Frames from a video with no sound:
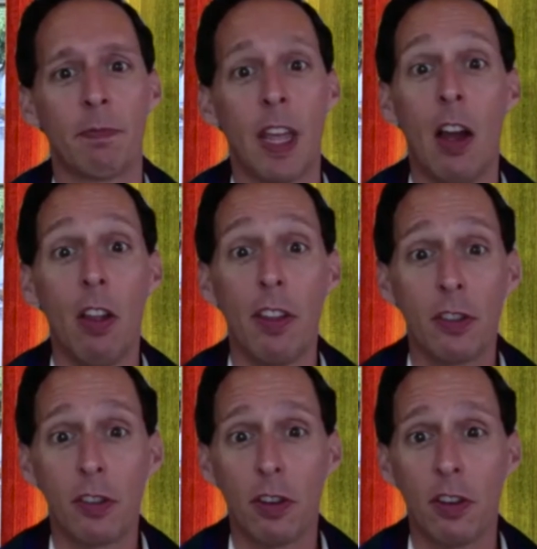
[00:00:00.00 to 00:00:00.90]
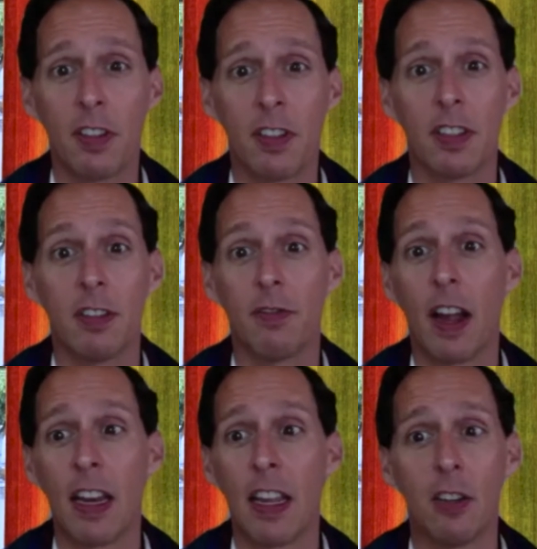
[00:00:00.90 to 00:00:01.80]
Health insurance is a
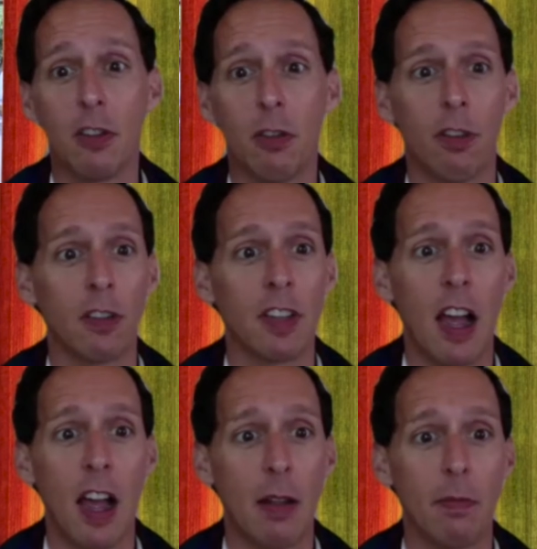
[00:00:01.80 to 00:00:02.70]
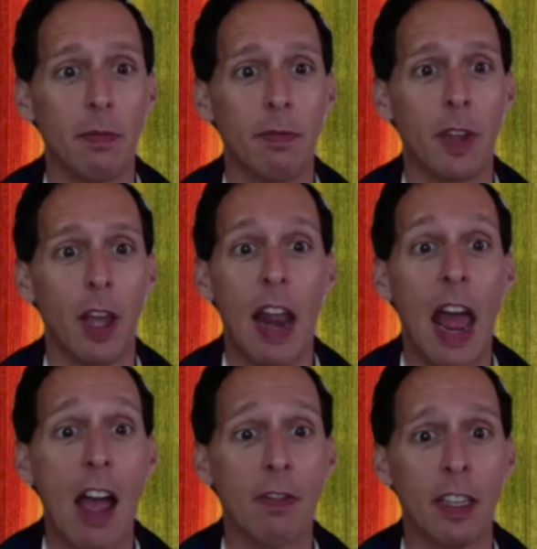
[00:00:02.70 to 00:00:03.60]
defining issue of our time. Not
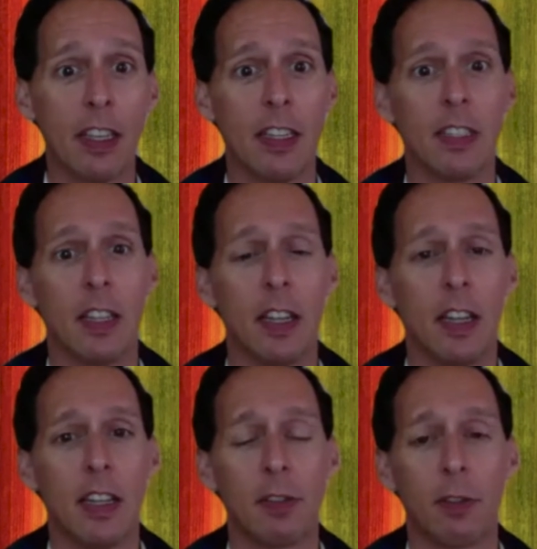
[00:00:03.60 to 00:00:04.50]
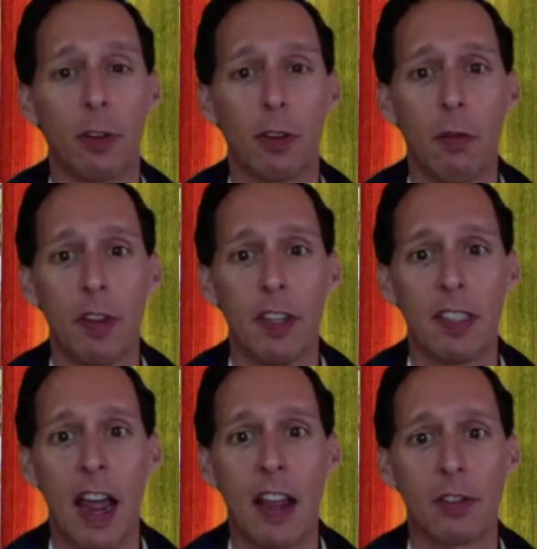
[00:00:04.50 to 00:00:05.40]
having it is flirting with
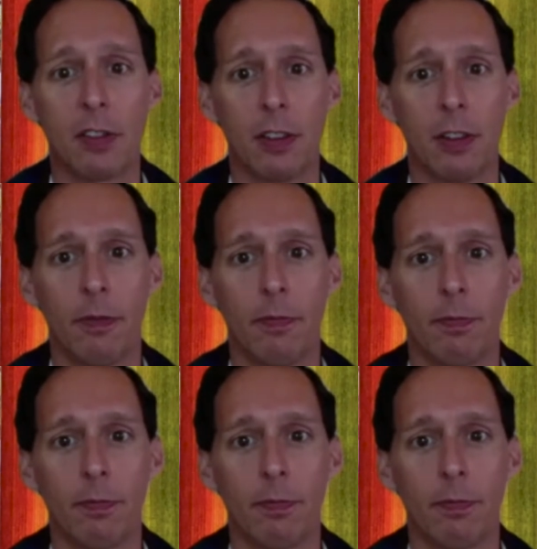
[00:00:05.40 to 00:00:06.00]
disaster.